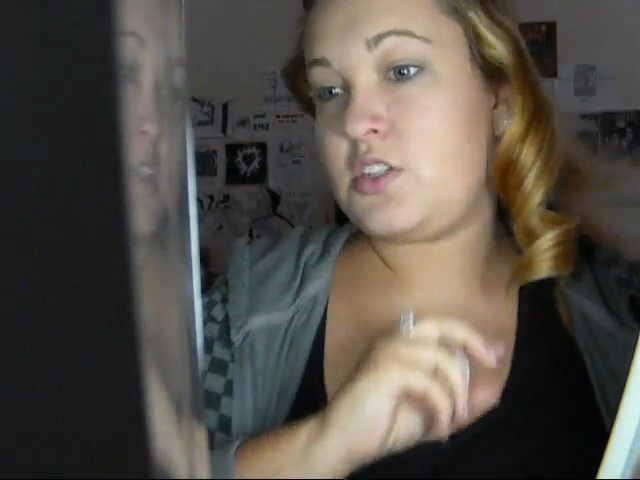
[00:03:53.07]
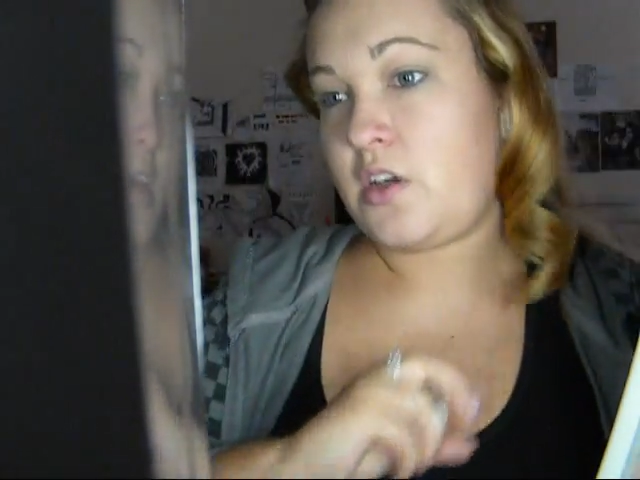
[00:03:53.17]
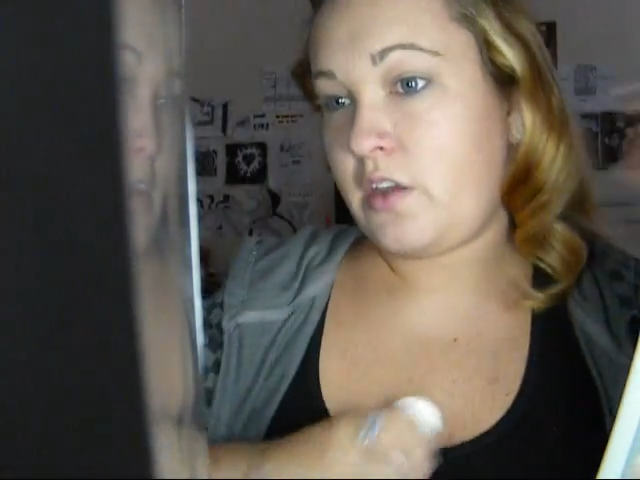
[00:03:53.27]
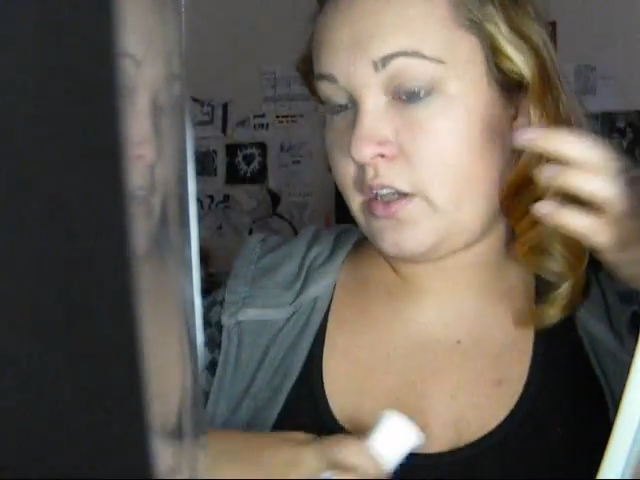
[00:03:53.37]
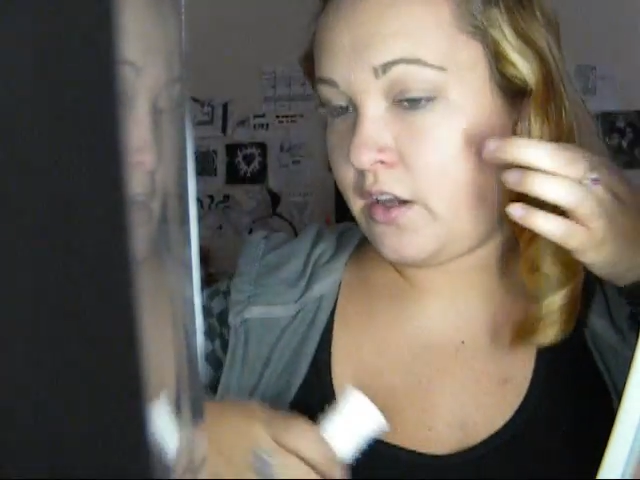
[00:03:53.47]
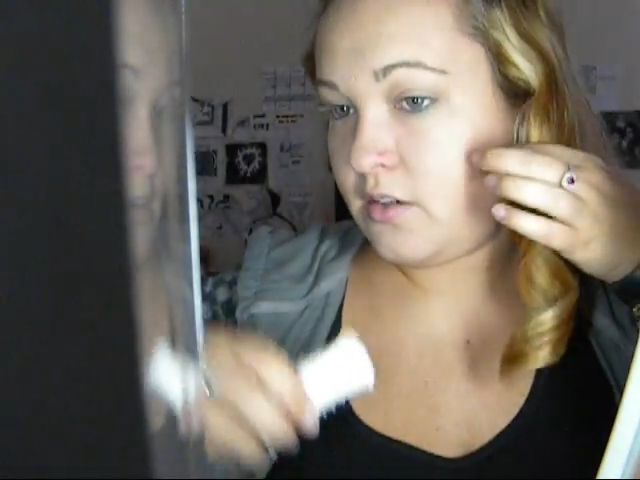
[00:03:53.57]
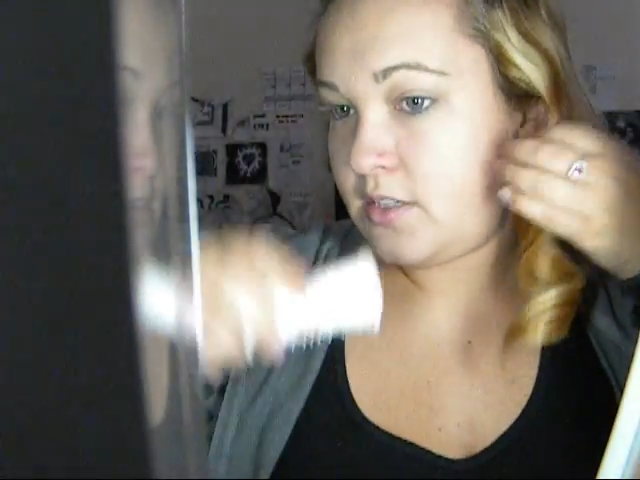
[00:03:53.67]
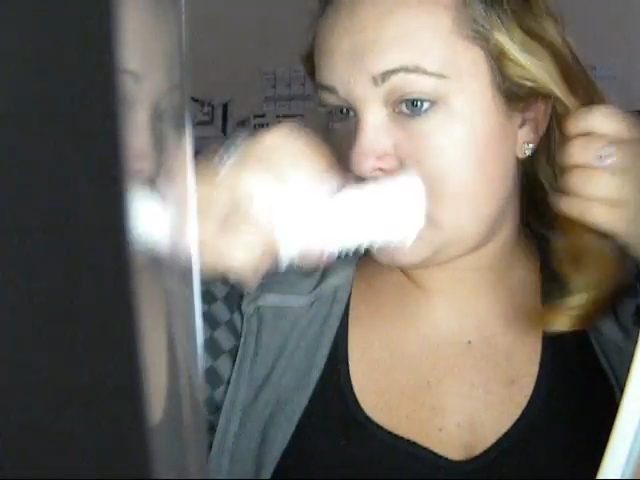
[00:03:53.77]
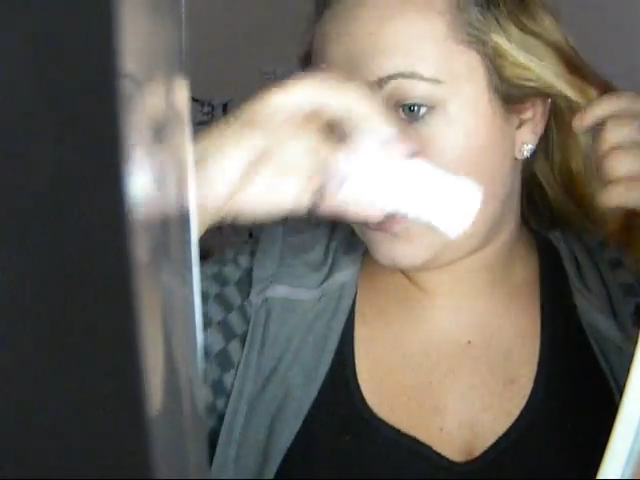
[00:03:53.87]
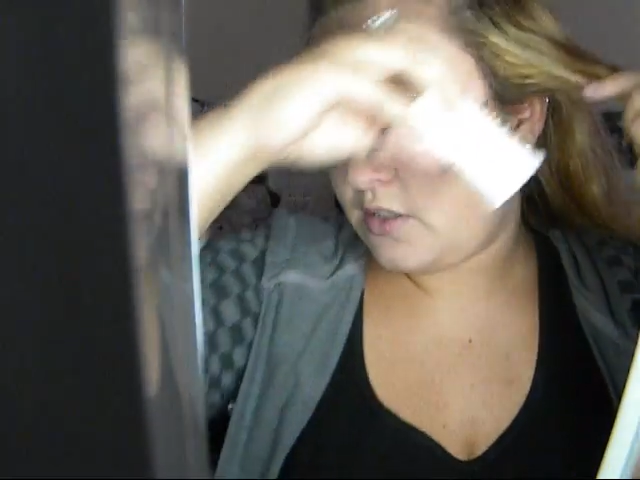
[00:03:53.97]
I'll try that
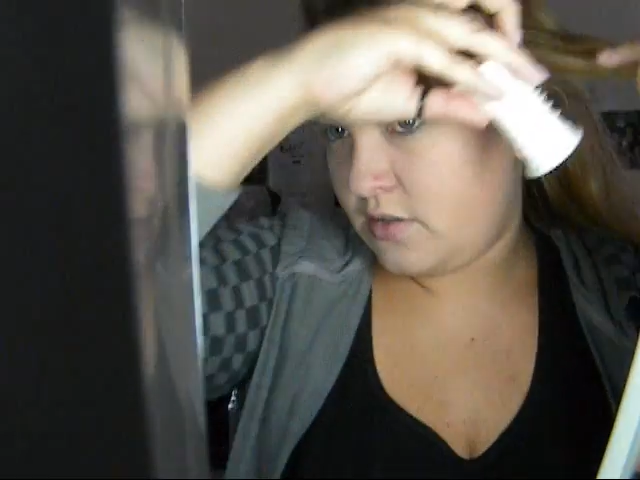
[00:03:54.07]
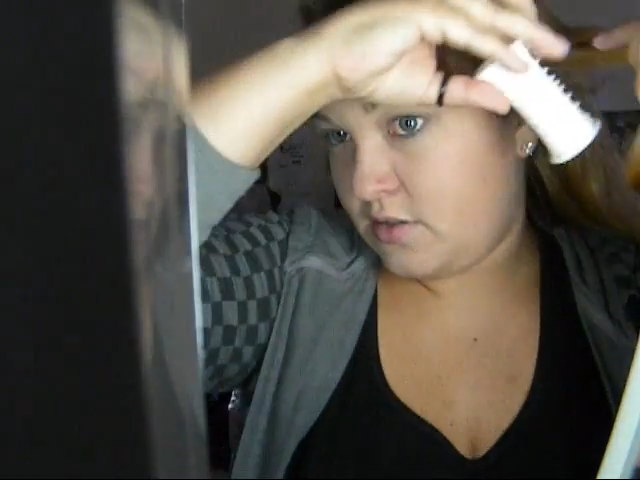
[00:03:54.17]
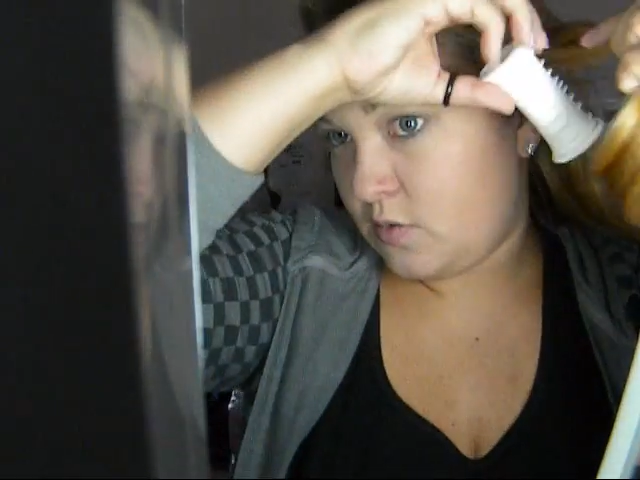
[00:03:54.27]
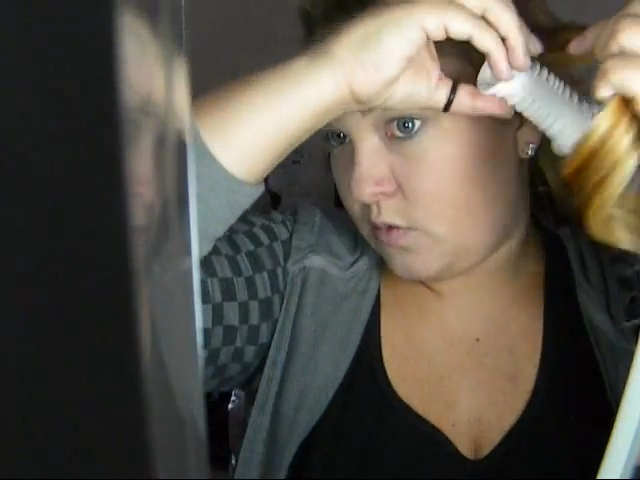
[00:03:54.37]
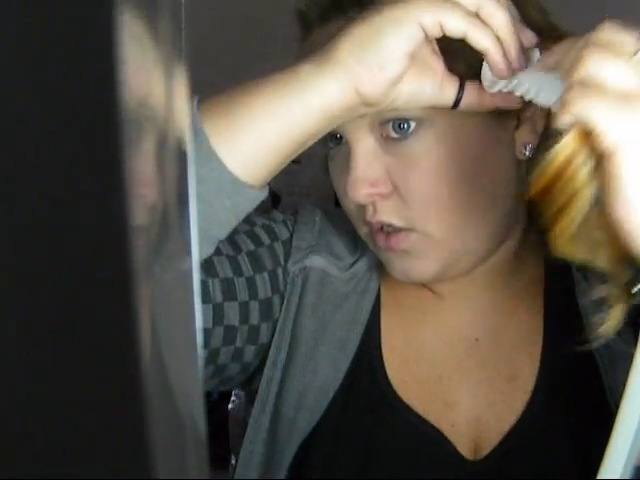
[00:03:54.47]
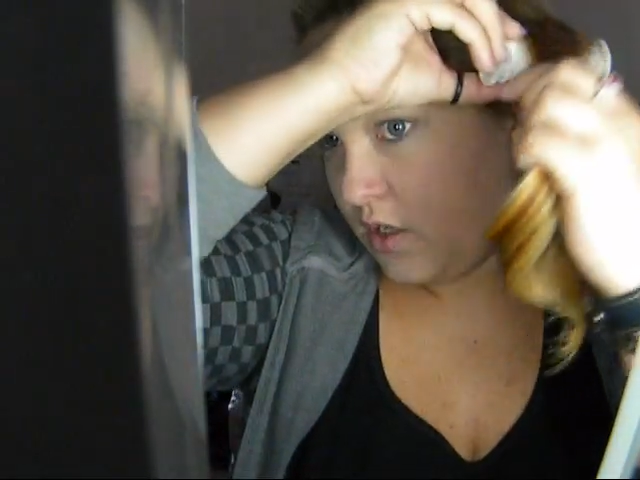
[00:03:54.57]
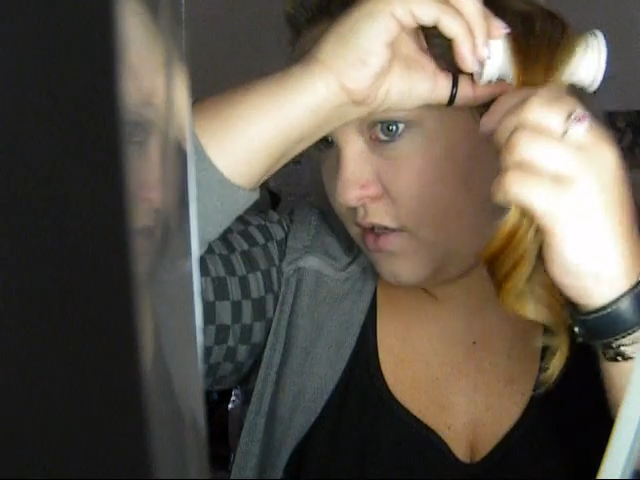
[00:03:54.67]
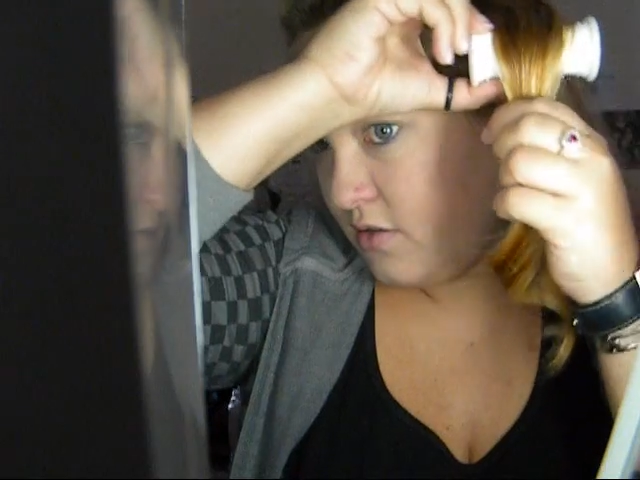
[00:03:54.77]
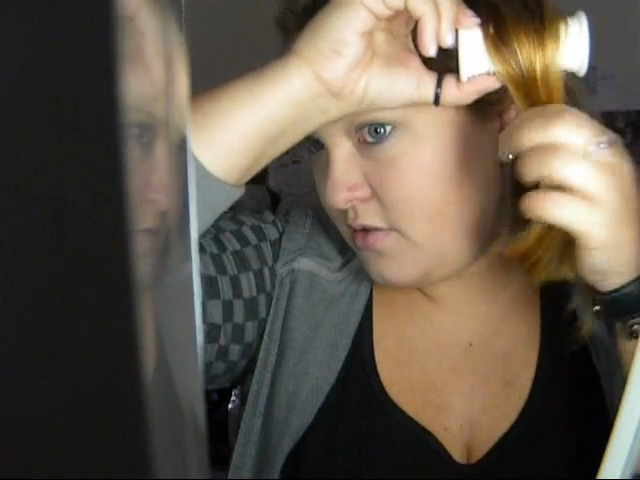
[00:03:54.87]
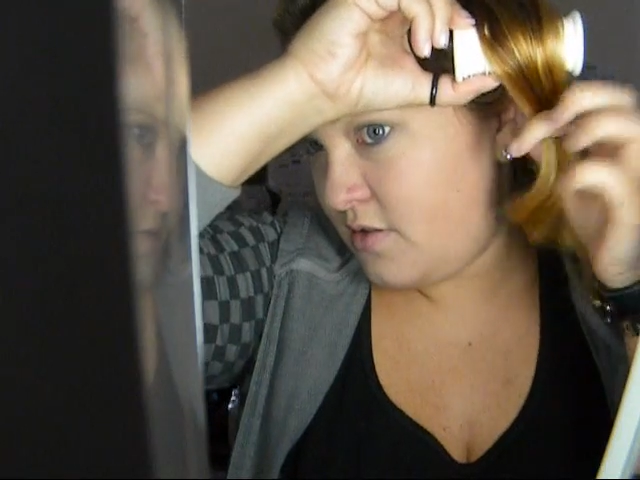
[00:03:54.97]
again, considering it didn't work.
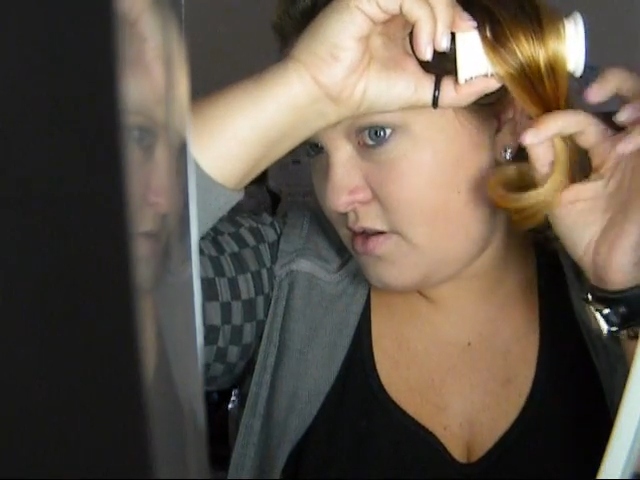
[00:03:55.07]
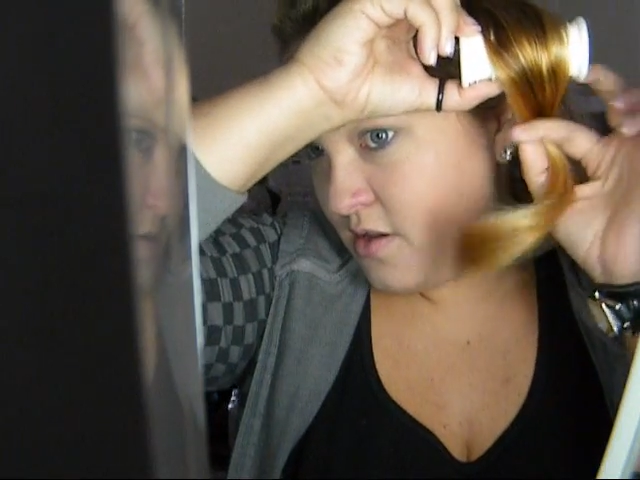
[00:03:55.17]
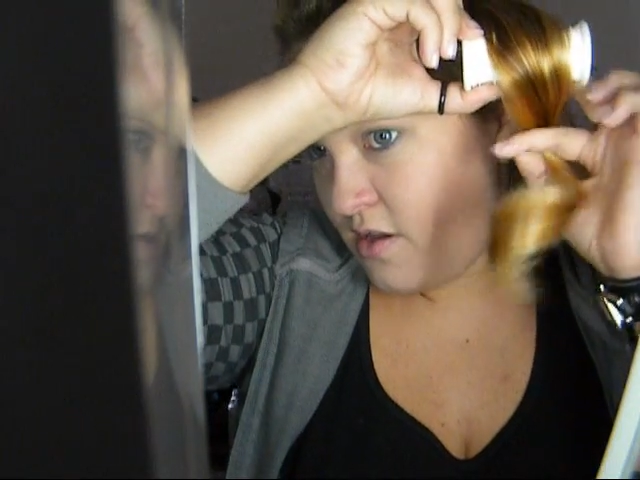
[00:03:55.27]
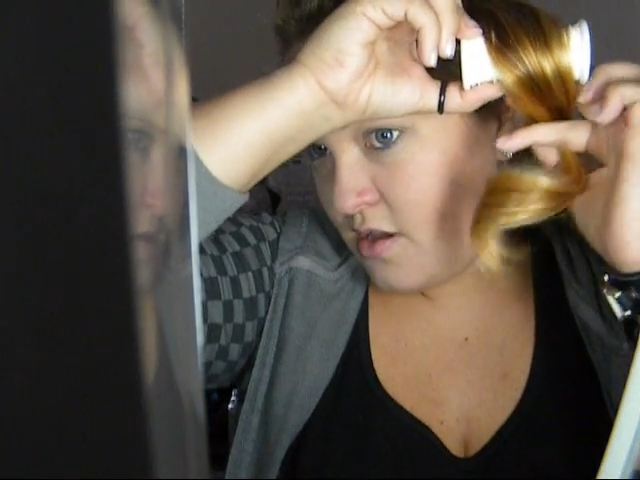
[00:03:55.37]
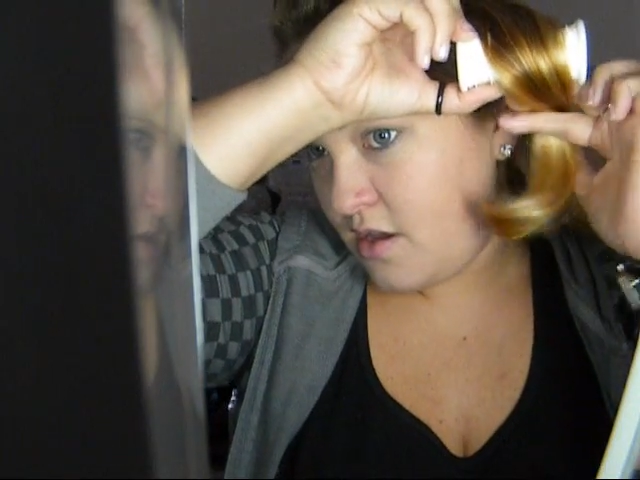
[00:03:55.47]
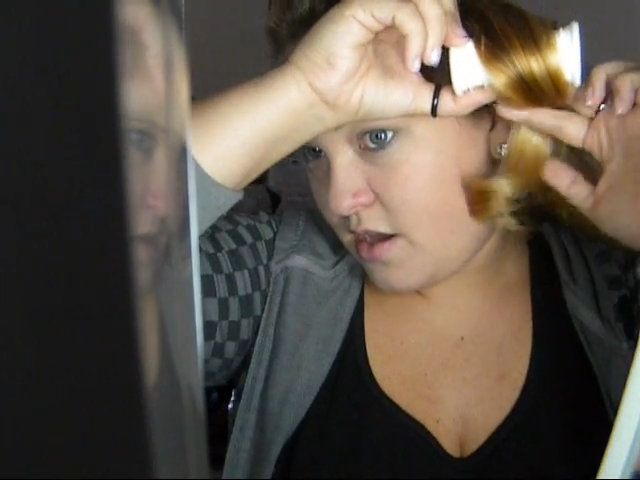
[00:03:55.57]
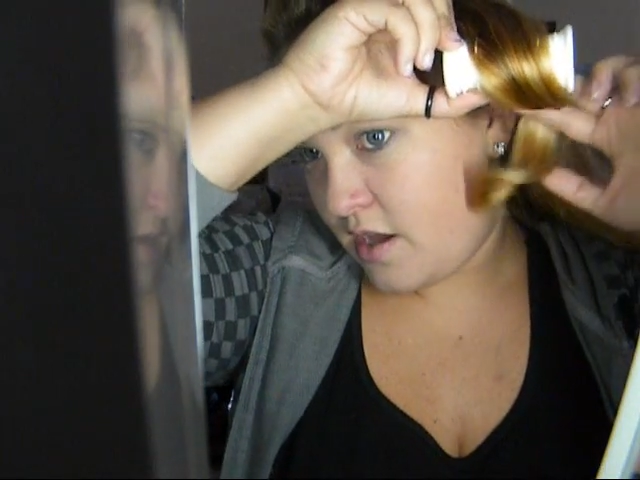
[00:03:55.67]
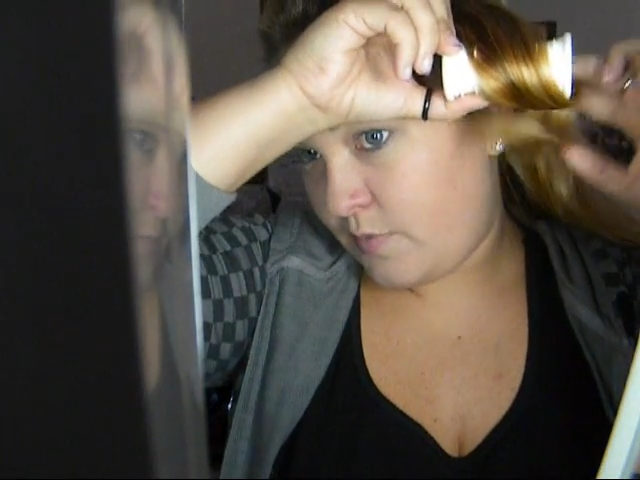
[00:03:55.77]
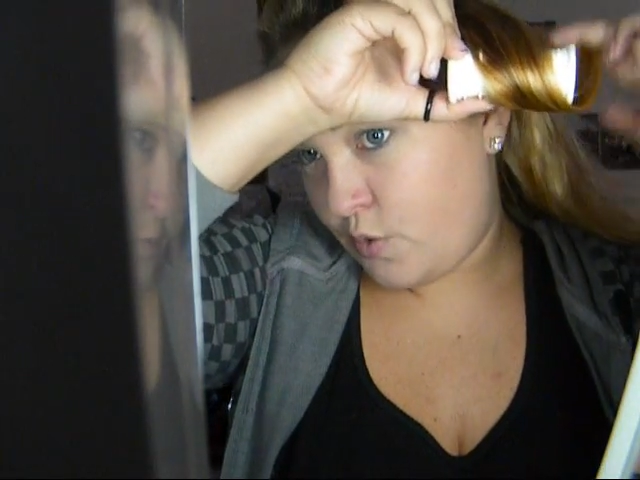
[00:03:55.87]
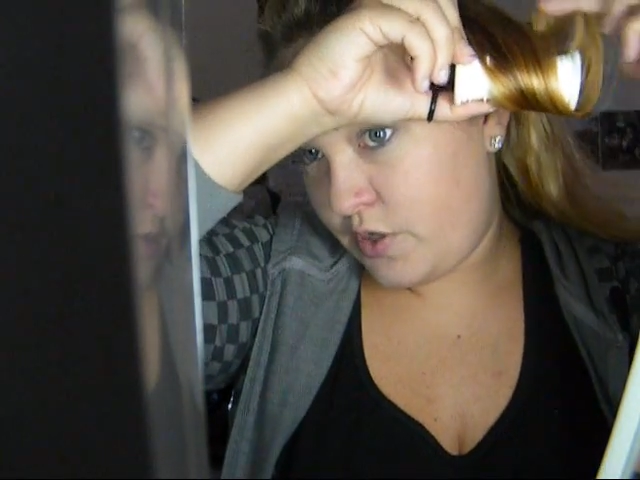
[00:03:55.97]

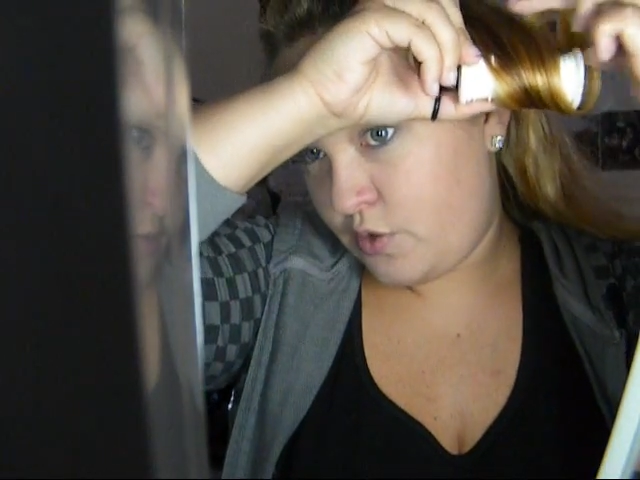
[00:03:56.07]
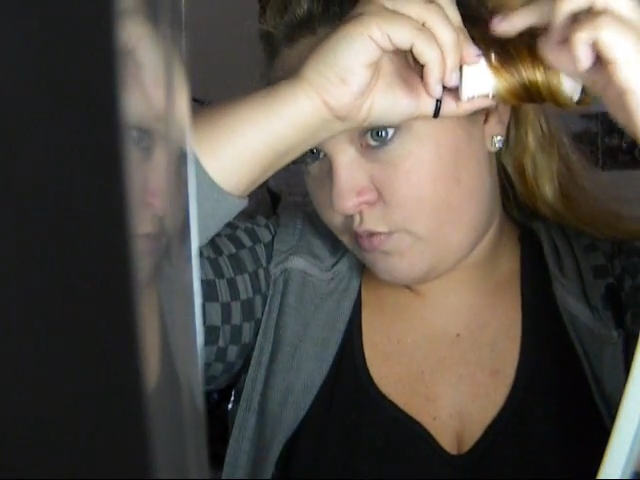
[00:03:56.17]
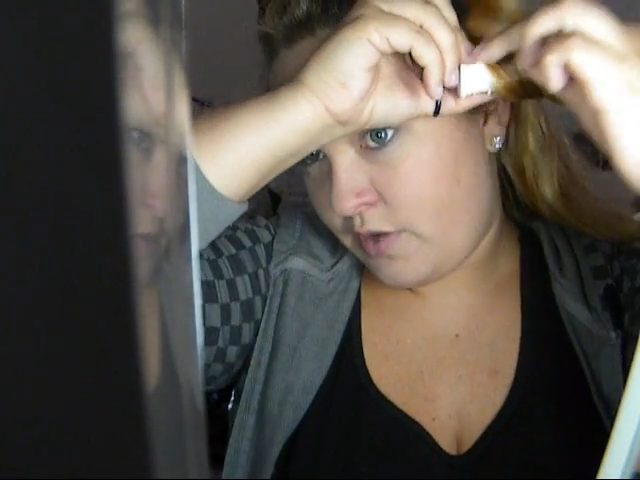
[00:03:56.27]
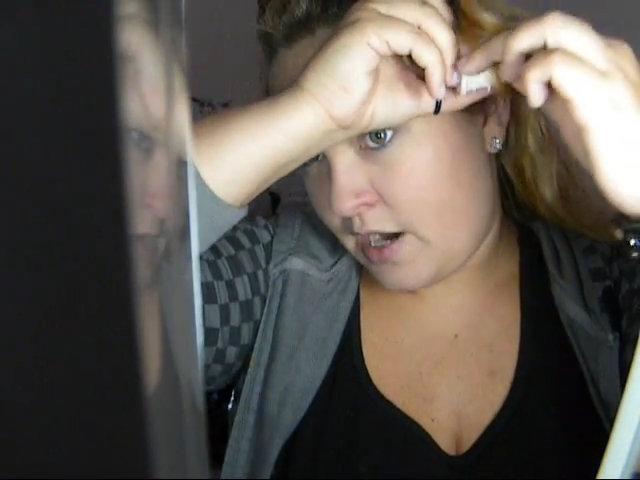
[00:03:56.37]
I'm going to